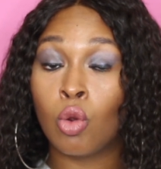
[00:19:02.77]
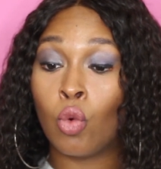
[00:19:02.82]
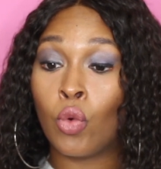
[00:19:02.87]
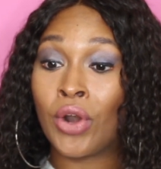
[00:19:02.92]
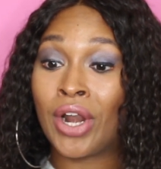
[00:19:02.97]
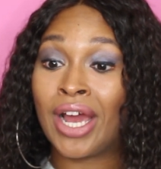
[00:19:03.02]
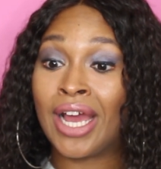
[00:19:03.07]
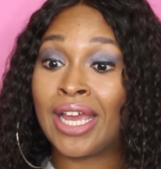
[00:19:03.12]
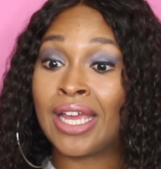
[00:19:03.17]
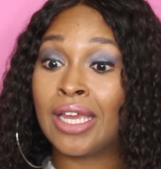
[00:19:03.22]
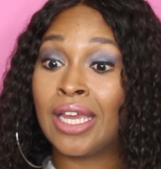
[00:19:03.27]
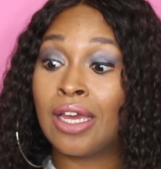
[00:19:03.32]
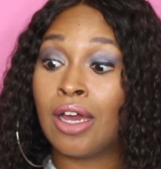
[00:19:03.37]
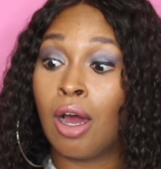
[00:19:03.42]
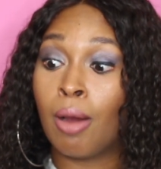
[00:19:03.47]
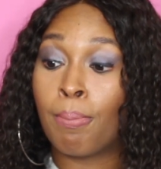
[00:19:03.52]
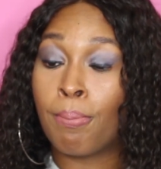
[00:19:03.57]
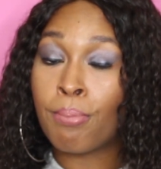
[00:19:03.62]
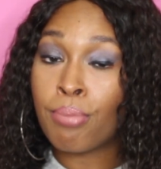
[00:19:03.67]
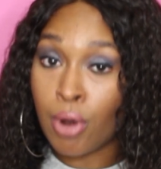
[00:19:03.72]
when I
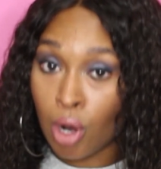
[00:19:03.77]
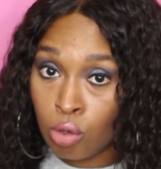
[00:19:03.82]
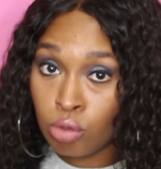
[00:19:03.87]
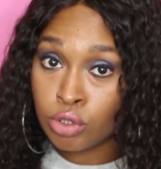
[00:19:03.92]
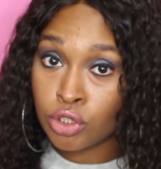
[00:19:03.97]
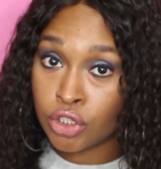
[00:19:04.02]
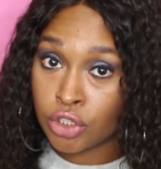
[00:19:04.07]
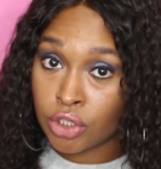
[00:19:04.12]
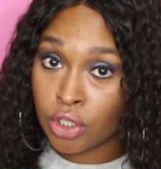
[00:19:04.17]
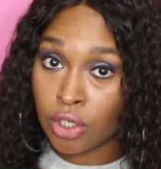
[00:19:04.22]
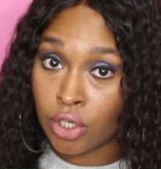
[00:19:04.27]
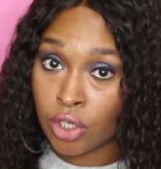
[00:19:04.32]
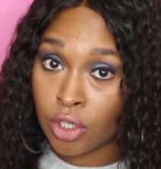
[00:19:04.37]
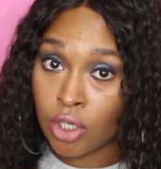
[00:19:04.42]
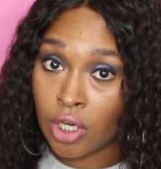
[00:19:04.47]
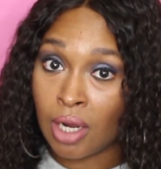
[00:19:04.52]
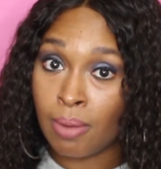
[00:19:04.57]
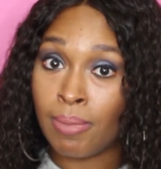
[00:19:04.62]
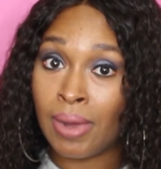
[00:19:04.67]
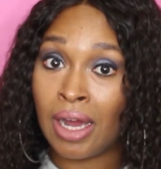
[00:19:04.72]
approached
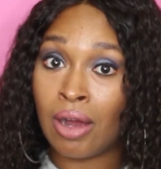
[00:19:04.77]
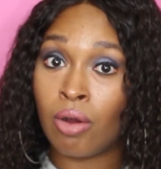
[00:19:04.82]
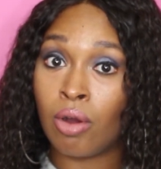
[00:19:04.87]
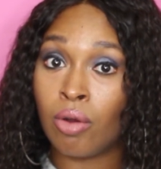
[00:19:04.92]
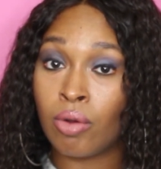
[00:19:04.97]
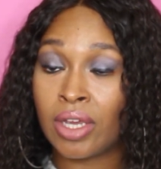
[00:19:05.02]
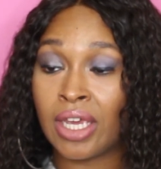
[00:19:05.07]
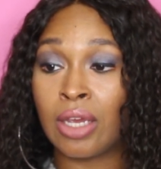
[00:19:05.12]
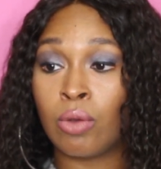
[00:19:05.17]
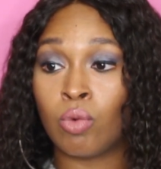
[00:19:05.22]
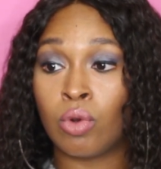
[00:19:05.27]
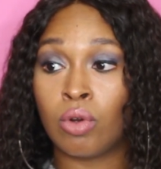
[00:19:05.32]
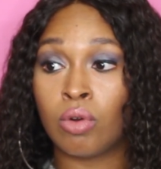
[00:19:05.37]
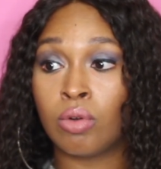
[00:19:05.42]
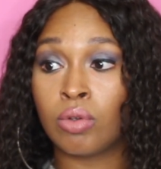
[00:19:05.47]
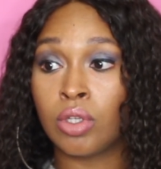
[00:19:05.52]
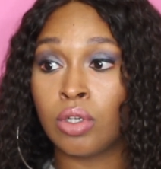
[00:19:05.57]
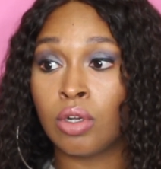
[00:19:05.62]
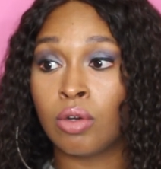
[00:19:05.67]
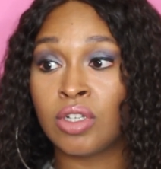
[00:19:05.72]
her about, okay,
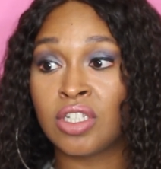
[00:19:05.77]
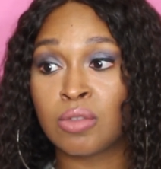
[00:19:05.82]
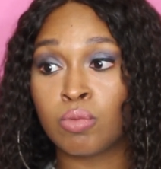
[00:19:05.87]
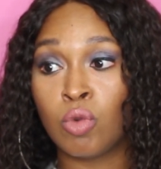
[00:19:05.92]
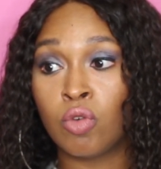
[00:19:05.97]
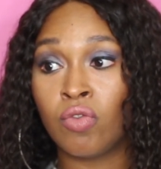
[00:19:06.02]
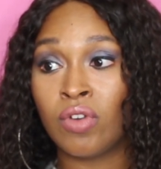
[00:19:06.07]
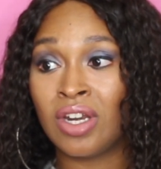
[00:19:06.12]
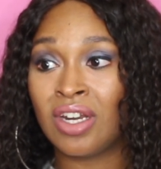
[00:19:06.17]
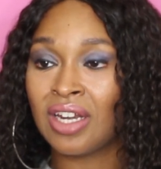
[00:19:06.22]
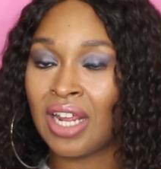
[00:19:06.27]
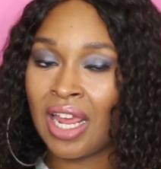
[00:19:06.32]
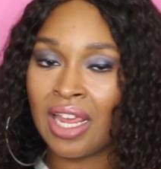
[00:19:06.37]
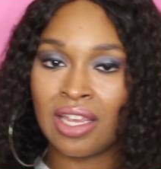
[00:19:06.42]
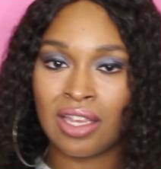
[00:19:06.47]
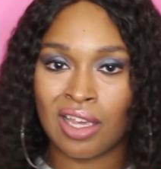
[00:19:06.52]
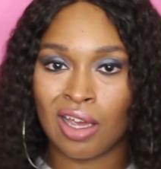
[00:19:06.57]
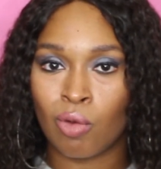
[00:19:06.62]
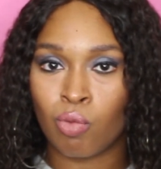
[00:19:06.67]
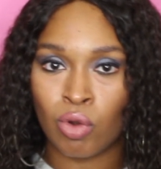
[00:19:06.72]
well, you know, he's moving in and
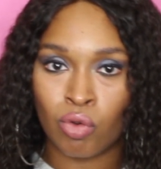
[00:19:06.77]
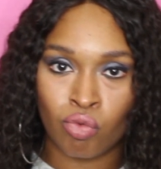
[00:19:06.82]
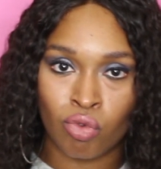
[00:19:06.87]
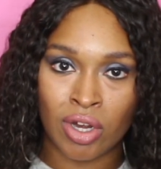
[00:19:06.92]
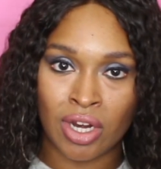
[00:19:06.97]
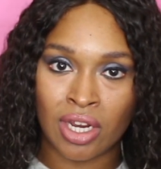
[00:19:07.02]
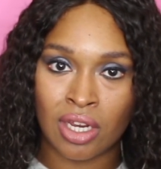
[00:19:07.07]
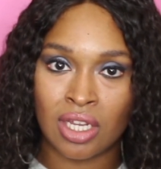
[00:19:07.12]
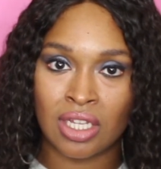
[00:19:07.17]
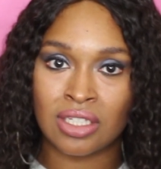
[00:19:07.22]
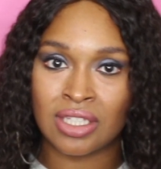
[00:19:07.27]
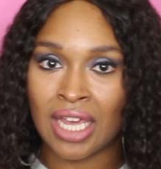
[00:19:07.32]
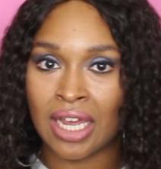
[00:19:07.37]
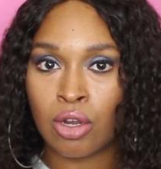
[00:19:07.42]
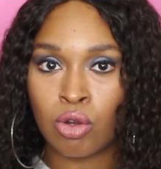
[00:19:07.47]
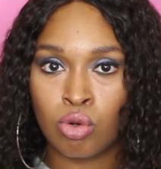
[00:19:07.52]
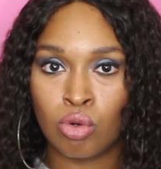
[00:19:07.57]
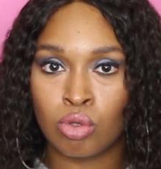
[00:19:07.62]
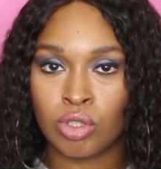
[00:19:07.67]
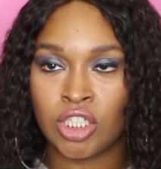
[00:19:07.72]
you can help with rent. Is that
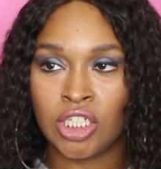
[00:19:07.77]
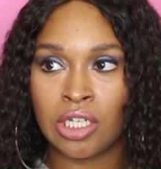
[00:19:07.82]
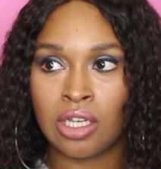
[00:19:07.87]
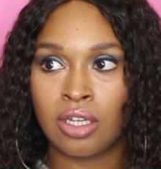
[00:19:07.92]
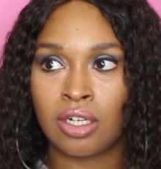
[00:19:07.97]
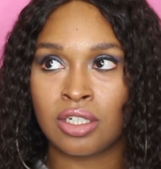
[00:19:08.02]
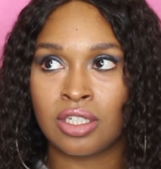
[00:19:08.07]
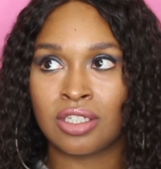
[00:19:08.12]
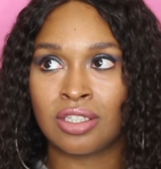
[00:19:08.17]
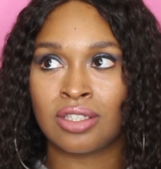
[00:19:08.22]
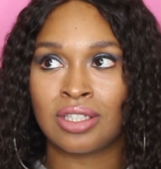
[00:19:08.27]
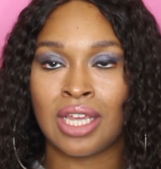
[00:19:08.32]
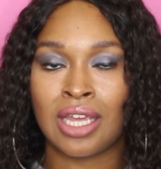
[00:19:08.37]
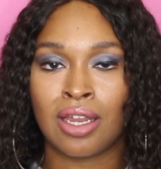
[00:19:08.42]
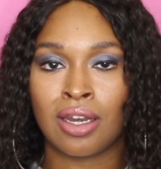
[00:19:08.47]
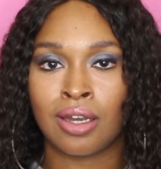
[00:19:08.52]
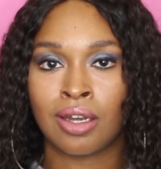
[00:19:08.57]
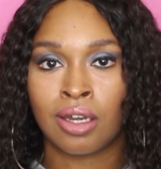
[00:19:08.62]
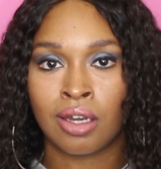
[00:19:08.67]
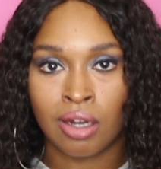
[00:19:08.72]
cool? She could have just
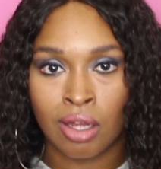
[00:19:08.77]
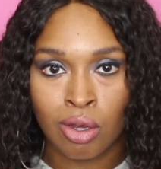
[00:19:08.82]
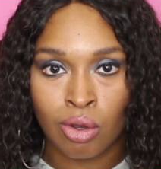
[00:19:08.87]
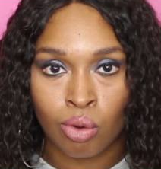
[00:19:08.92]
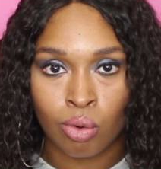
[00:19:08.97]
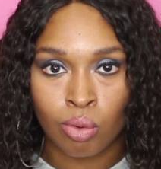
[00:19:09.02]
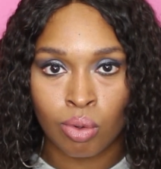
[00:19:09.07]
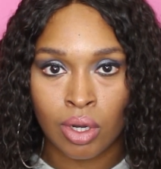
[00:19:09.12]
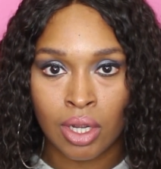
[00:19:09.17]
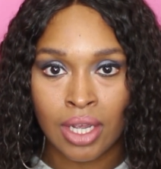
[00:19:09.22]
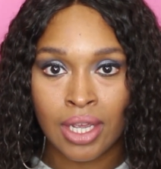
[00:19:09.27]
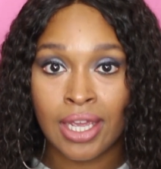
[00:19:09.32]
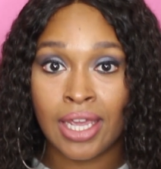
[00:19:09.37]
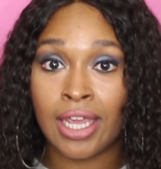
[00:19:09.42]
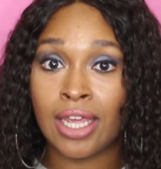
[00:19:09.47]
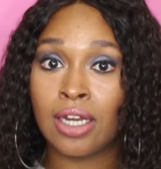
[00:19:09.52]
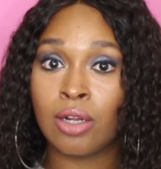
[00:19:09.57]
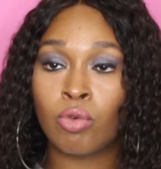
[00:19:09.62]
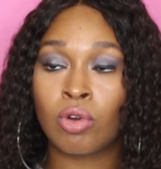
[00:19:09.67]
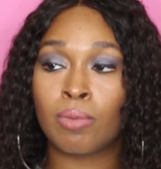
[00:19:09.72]
said no.
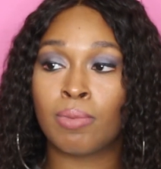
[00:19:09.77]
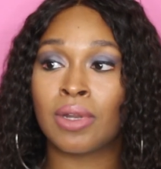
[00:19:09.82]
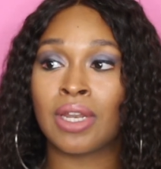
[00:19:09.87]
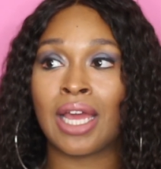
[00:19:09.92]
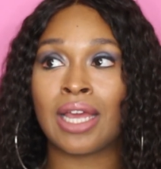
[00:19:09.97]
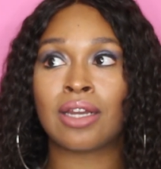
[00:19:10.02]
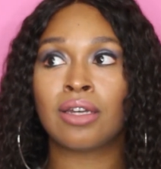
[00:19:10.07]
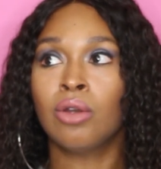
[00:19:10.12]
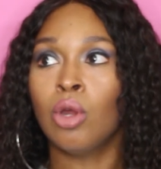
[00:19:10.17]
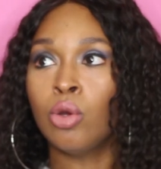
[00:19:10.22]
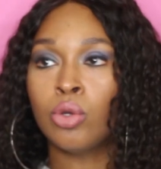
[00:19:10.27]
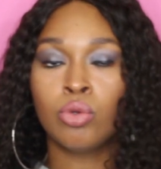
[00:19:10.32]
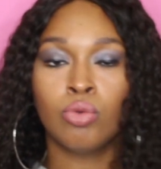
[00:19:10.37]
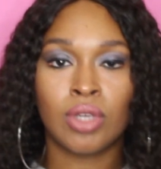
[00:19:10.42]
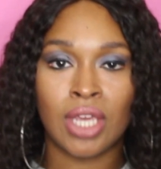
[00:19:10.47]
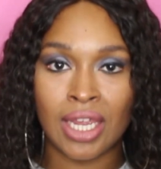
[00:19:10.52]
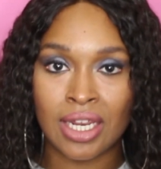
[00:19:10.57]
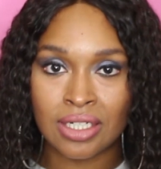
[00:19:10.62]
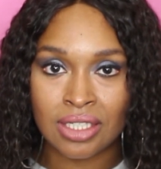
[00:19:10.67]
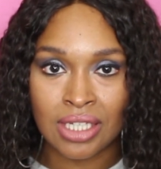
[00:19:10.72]
And it would have been like, no, you
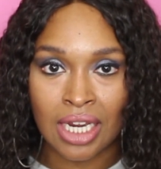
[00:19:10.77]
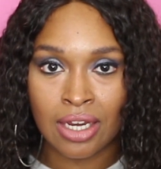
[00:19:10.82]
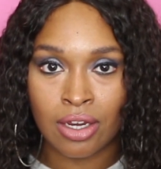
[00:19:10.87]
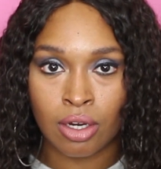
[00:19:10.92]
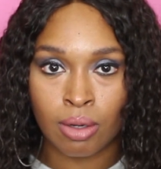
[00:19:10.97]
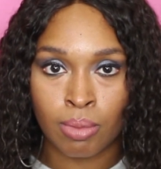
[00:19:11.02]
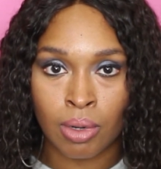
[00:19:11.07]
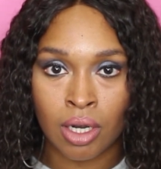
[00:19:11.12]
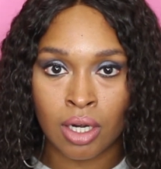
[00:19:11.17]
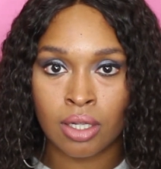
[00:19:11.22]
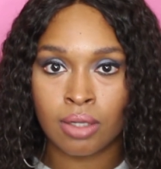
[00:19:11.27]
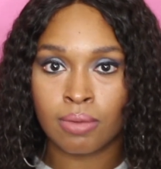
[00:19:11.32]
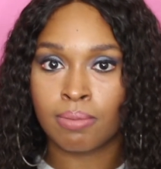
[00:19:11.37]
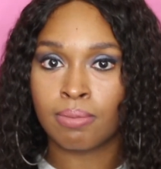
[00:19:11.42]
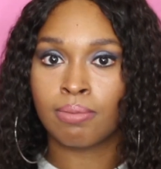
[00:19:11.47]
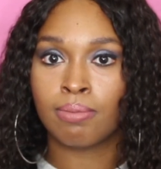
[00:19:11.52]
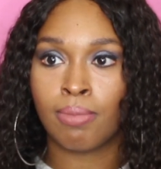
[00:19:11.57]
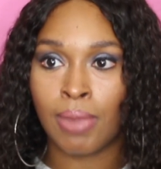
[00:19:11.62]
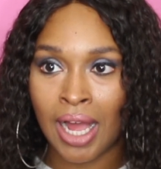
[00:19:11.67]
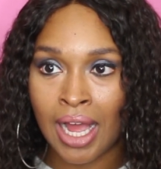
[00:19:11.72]
can't stay here,
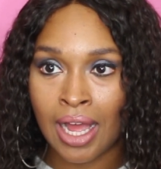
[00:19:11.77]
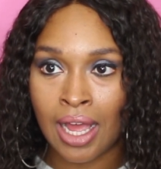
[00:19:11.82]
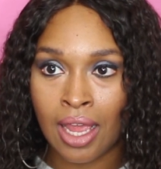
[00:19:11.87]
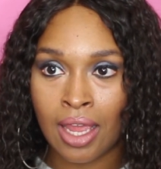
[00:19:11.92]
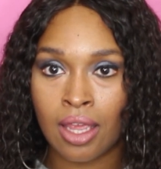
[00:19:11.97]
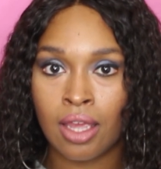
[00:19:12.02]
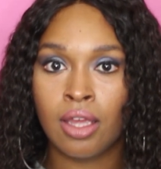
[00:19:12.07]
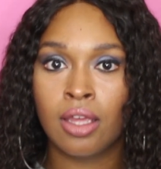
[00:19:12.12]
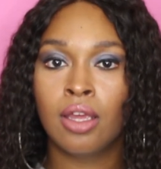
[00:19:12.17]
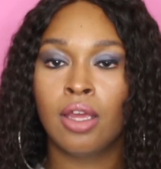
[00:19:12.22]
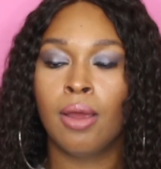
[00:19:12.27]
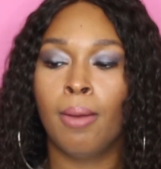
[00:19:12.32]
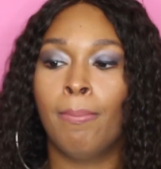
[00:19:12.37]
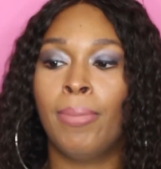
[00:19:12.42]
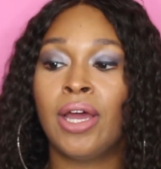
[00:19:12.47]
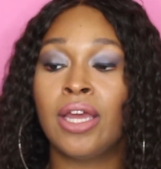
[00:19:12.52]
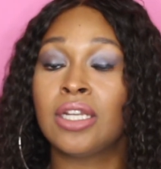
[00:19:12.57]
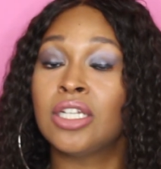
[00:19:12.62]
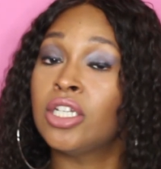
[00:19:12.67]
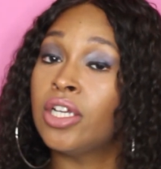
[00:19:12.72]
bruh. Bye.
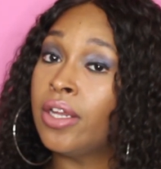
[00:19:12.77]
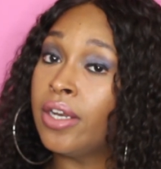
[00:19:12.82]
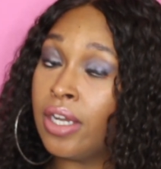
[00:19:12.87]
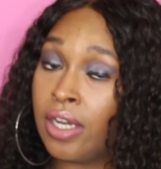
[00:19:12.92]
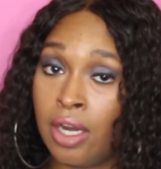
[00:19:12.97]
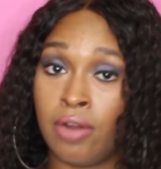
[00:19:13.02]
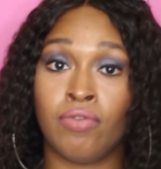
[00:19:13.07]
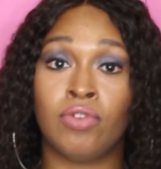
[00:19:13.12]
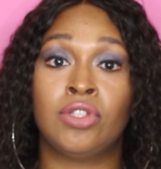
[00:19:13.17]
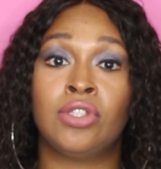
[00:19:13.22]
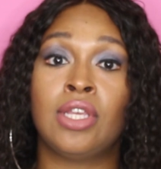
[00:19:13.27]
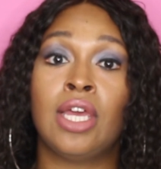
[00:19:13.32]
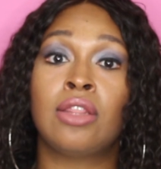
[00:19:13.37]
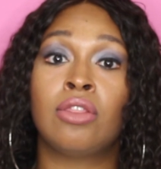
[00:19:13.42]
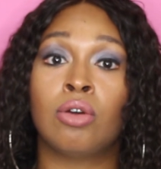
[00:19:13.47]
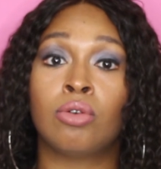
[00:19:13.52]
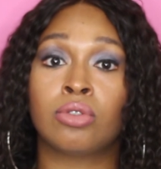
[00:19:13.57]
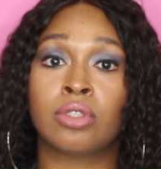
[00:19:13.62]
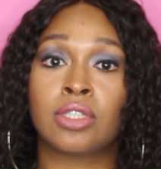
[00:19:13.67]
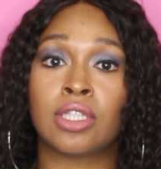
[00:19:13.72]
But never said
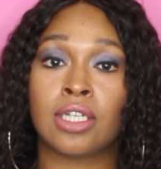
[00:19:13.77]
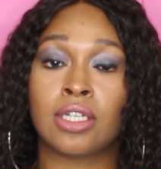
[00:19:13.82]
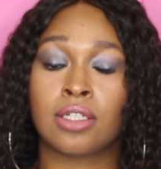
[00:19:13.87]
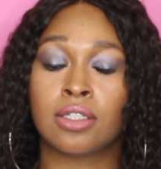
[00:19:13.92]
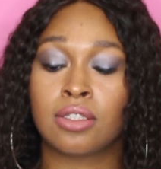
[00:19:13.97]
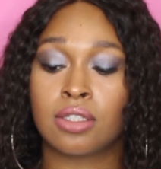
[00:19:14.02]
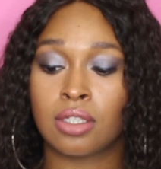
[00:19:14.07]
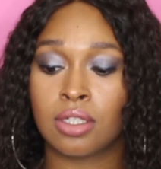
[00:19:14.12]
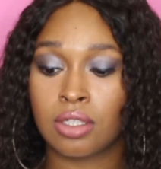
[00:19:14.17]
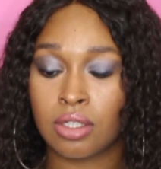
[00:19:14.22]
those things.